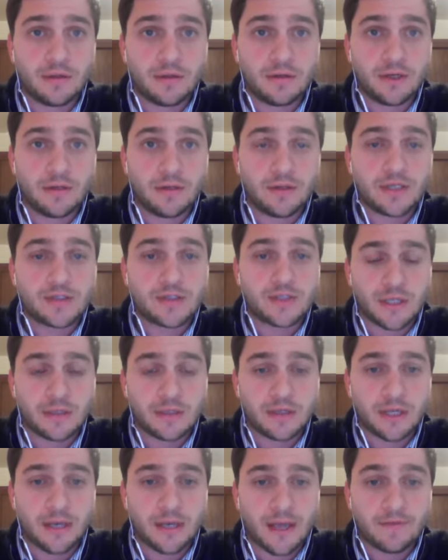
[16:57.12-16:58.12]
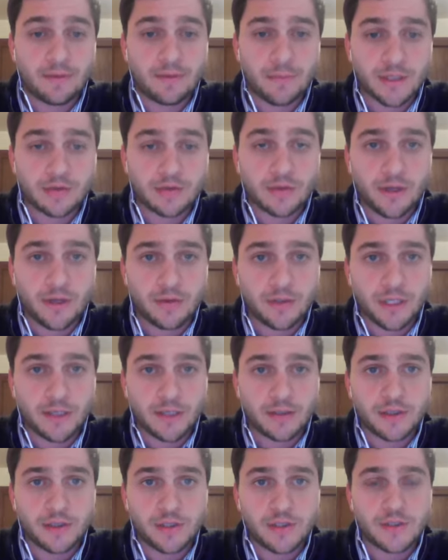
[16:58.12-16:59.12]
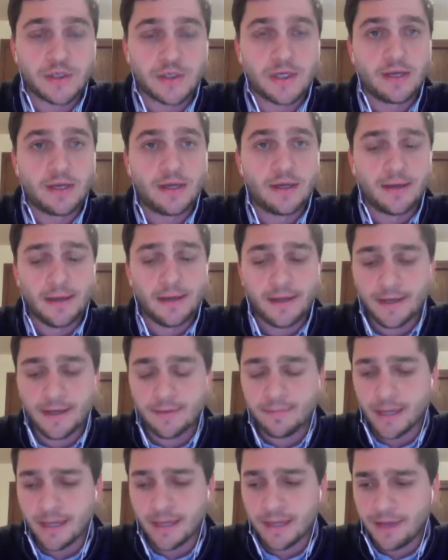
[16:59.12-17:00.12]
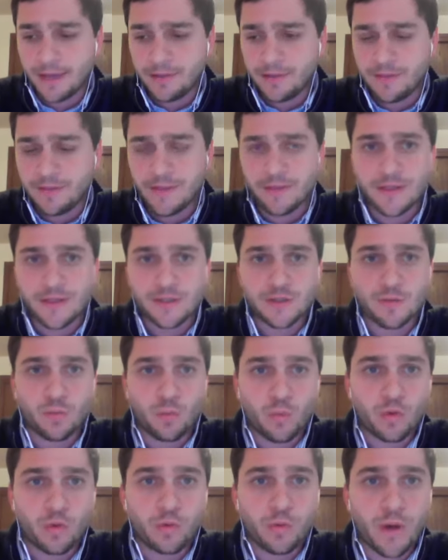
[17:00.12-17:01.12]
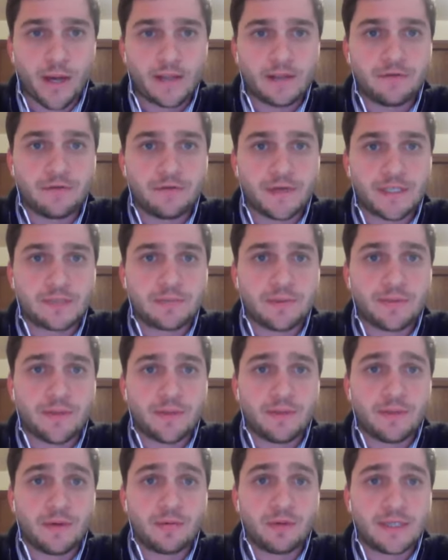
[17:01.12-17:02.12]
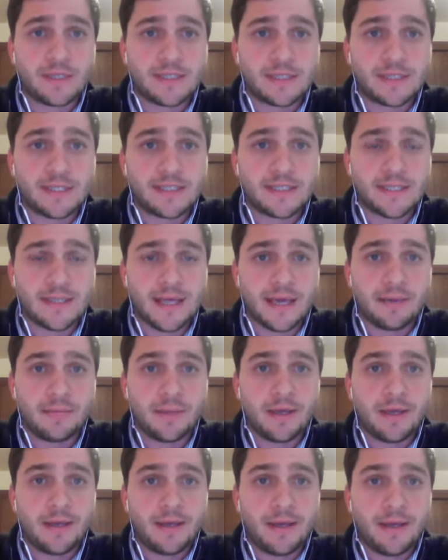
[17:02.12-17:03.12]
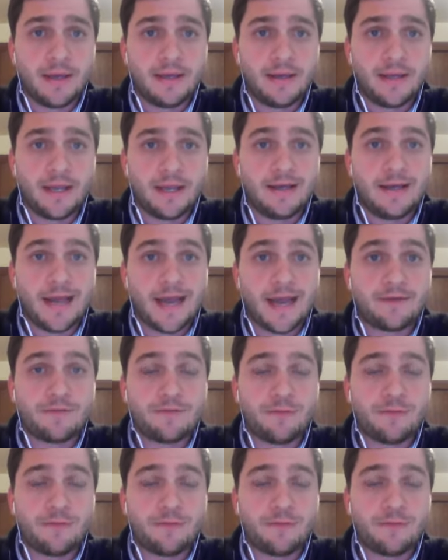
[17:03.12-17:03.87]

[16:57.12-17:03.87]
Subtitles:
illness and having mental health challenges, I think that that's a worthwhile investment that will assist them in not